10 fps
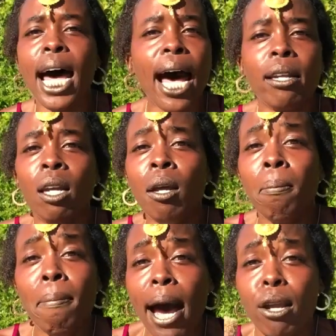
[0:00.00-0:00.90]
not
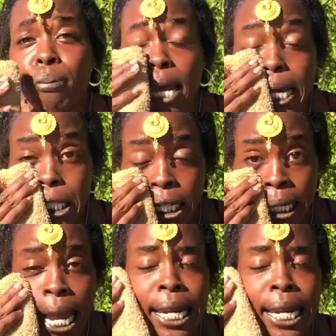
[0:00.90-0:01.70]
my creation,